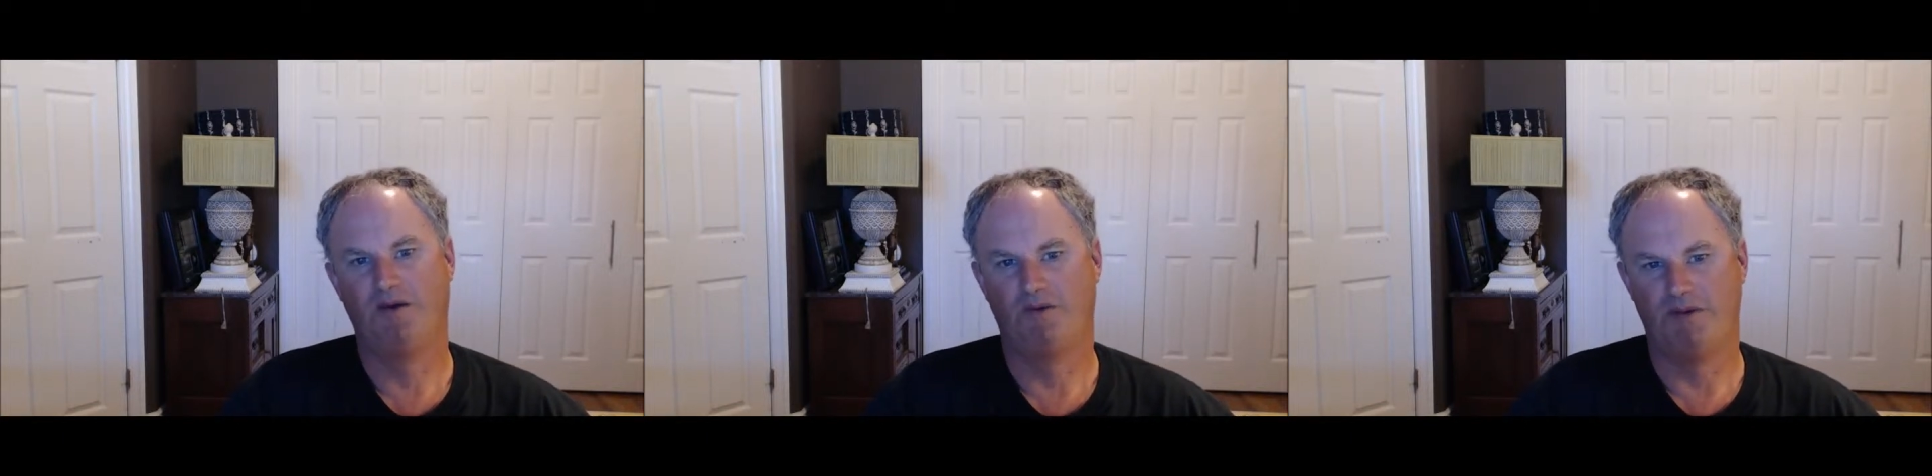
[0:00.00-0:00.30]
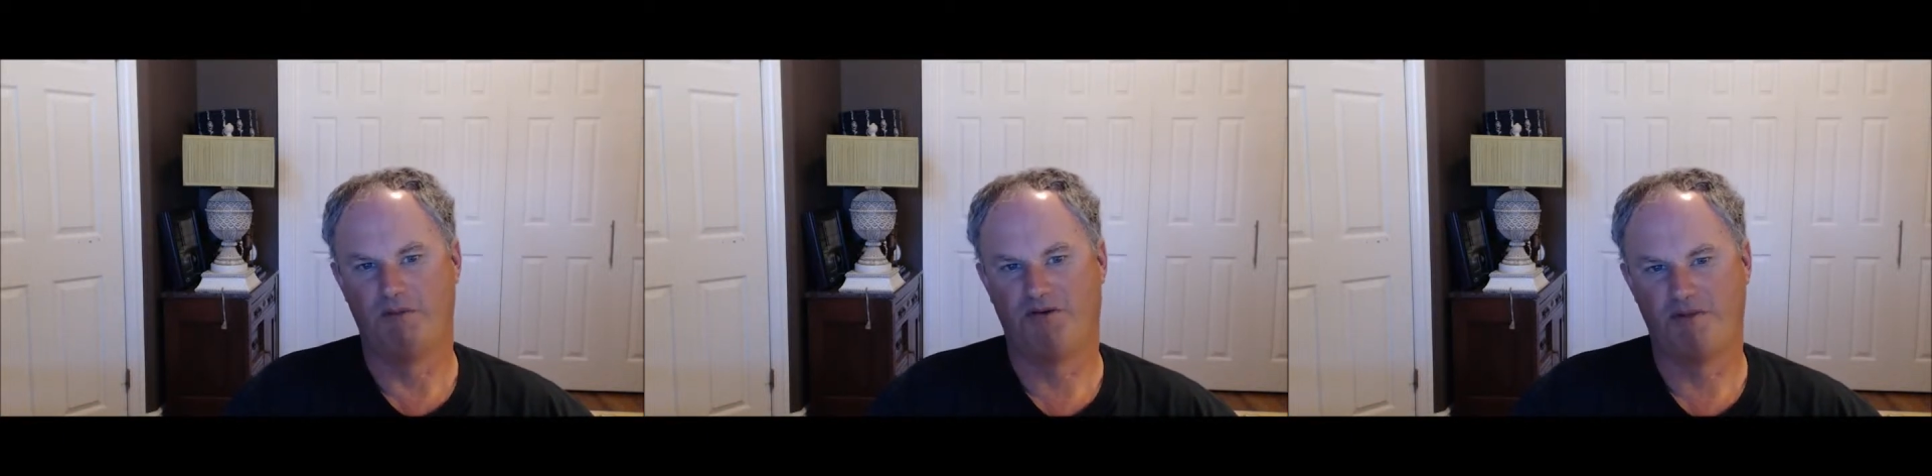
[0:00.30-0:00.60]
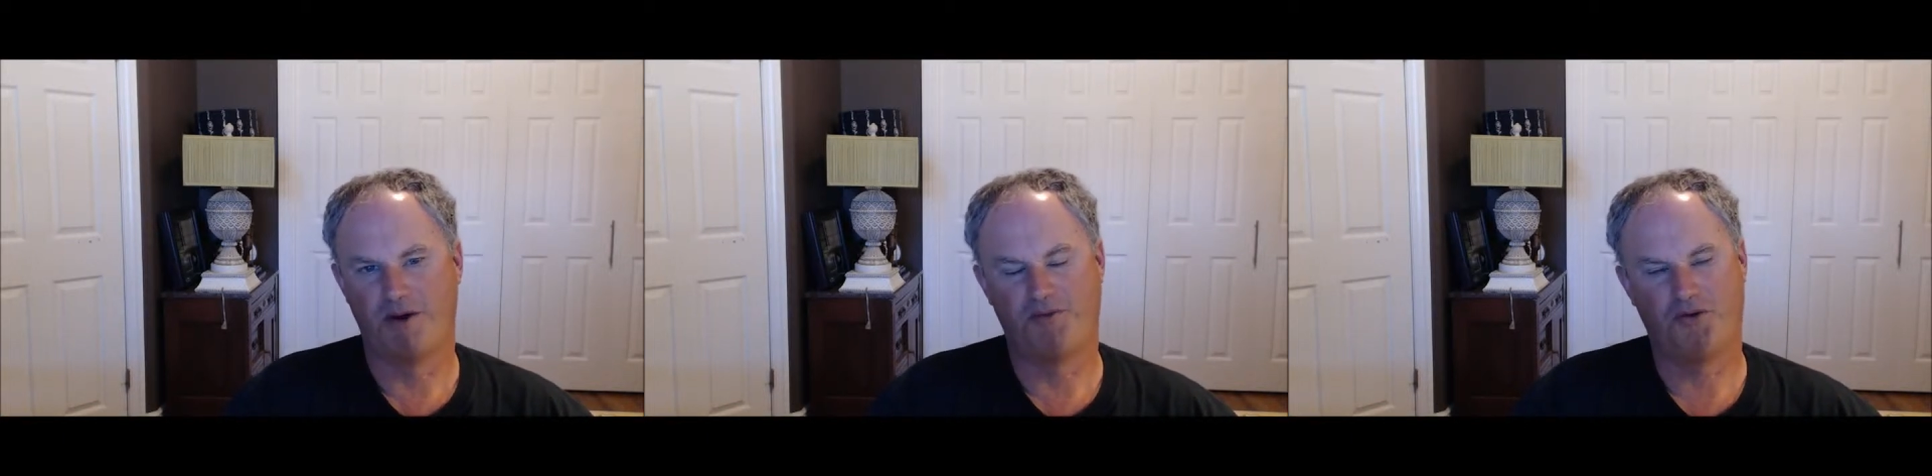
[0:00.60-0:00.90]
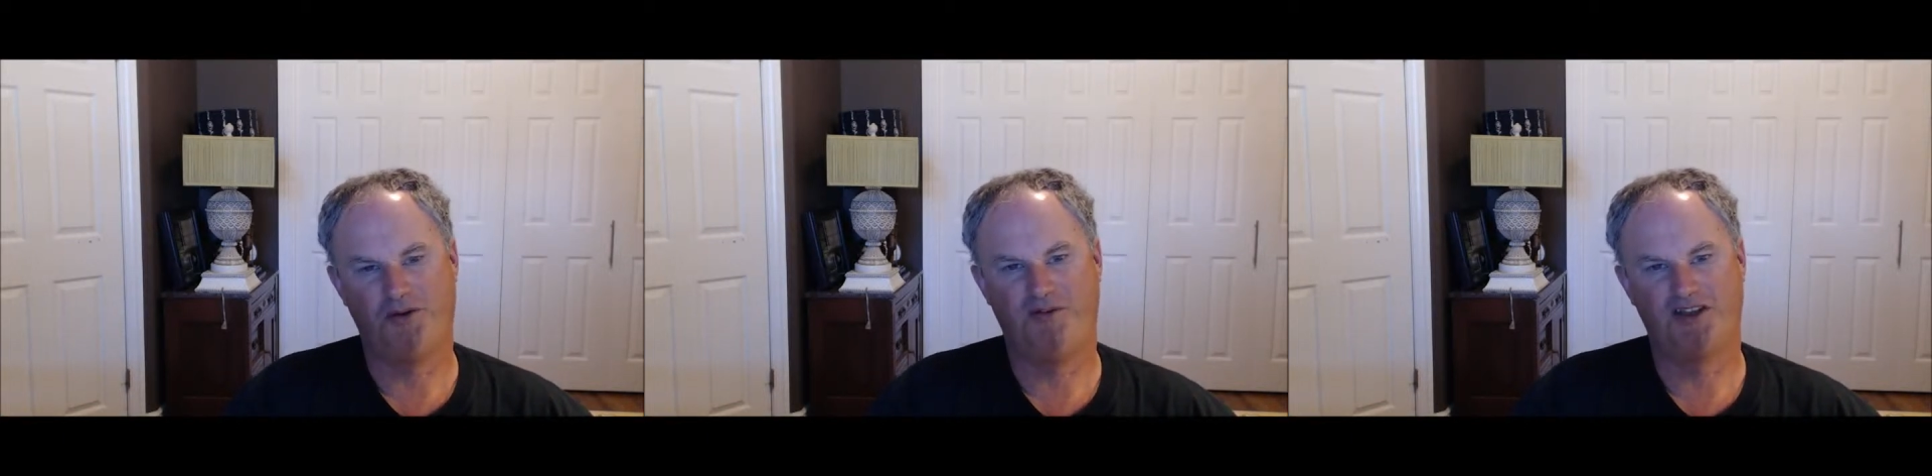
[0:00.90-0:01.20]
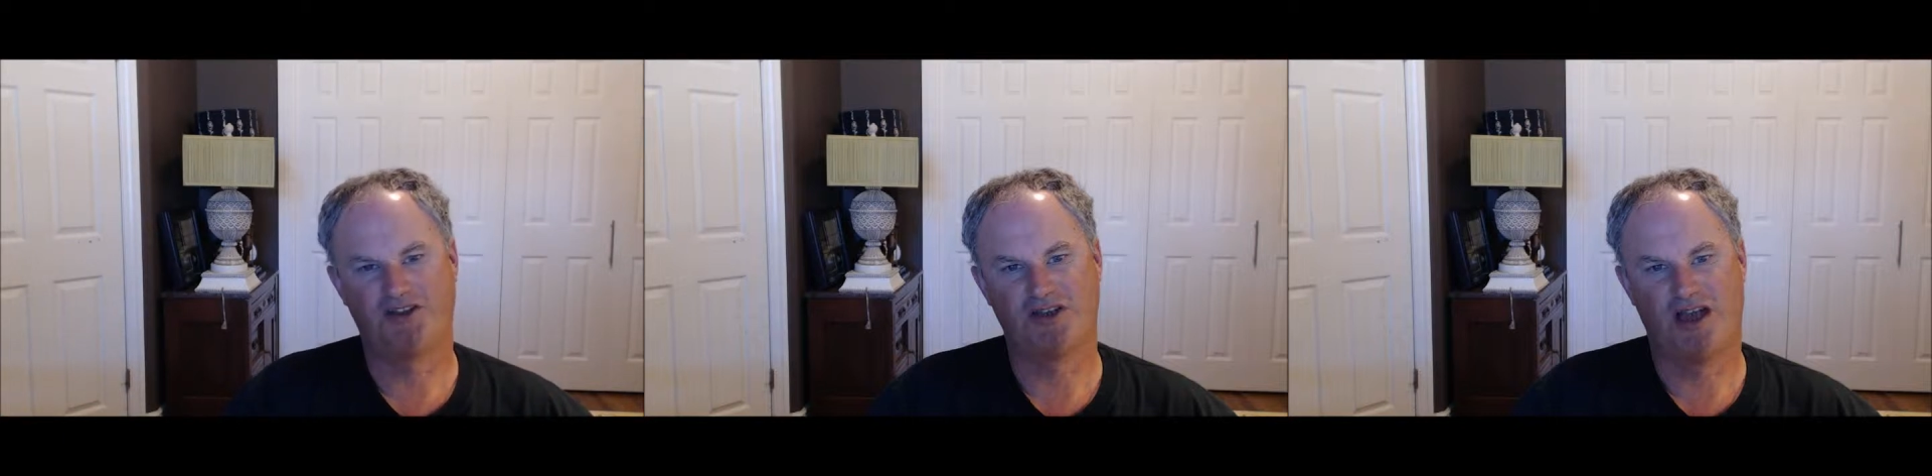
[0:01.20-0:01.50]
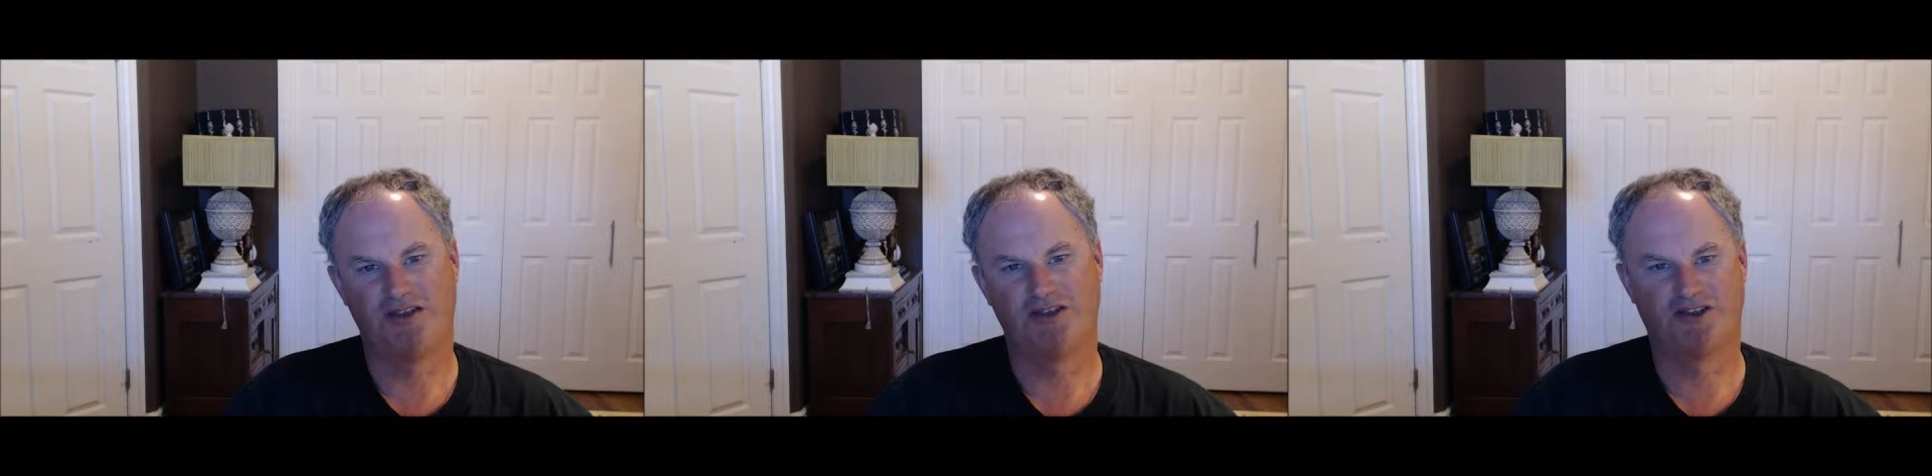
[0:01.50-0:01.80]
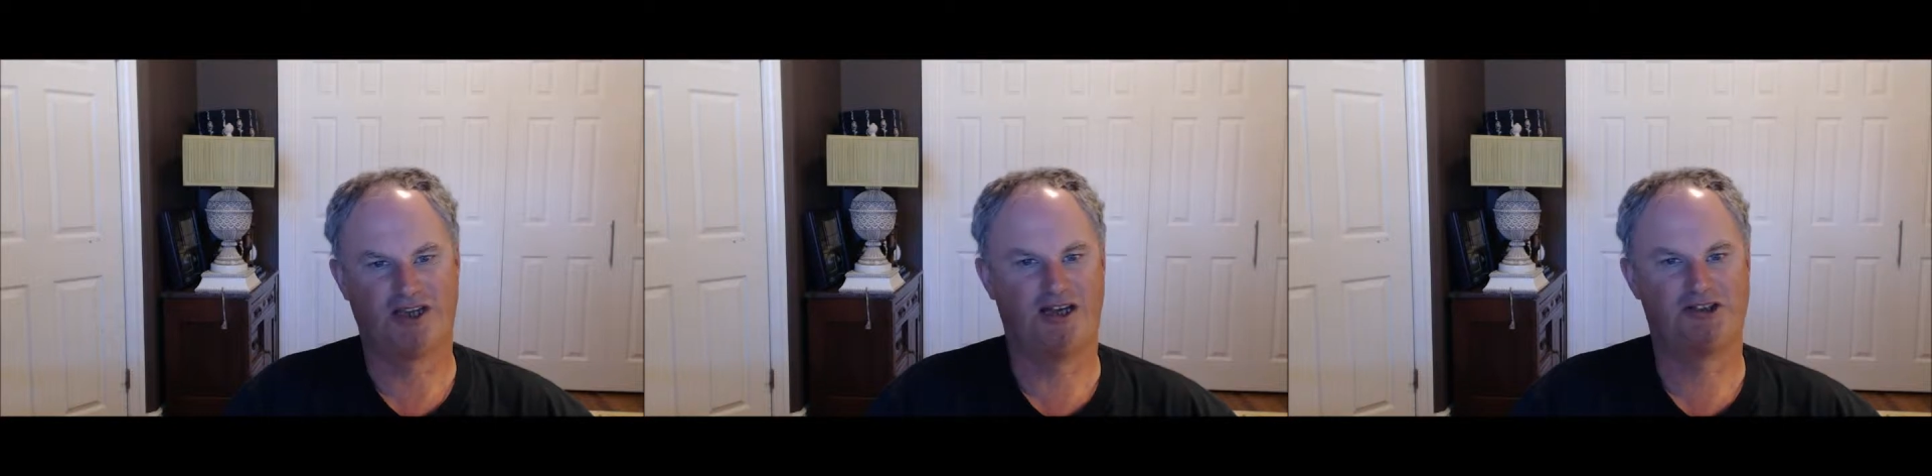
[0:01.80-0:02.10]
Remember from our previous
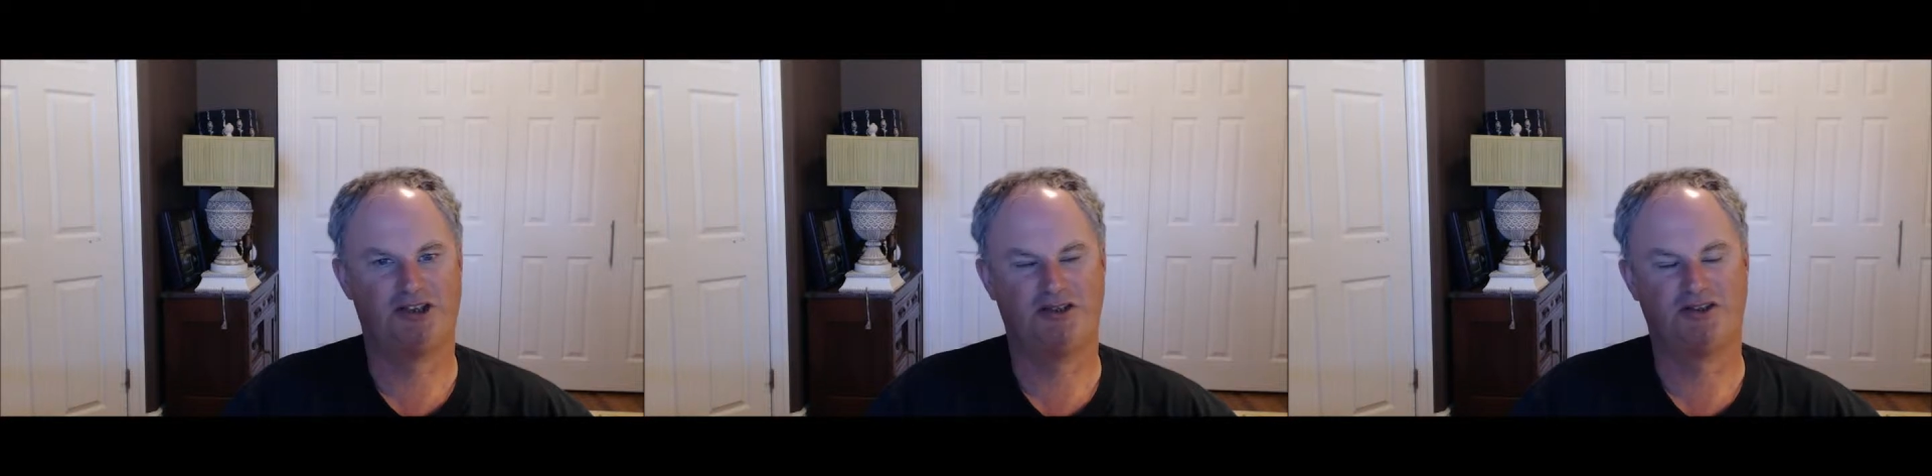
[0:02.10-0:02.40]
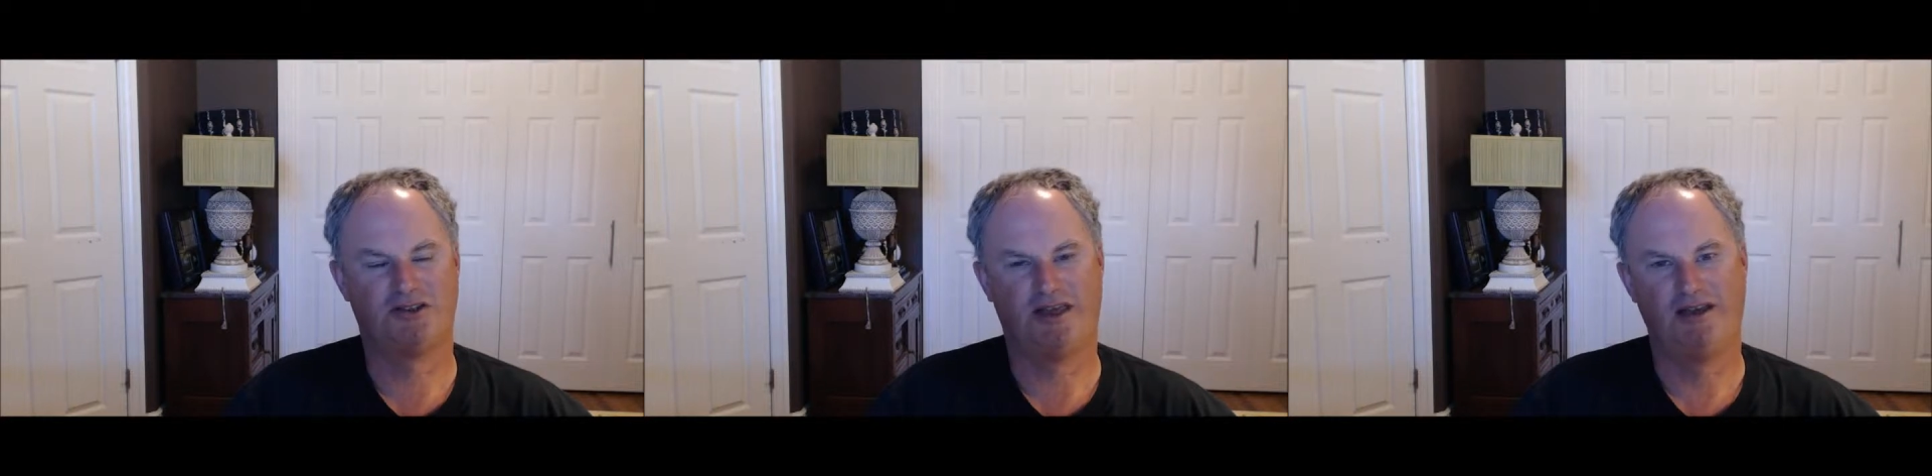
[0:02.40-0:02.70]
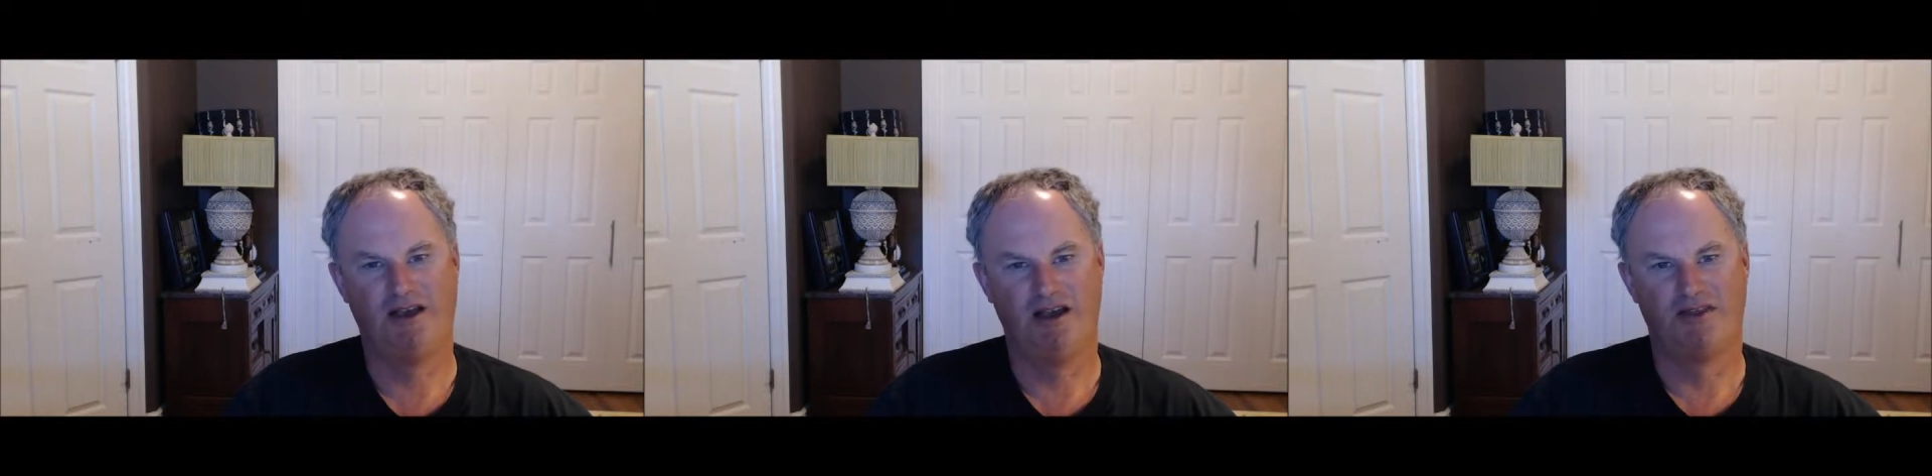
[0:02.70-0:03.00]
discussions that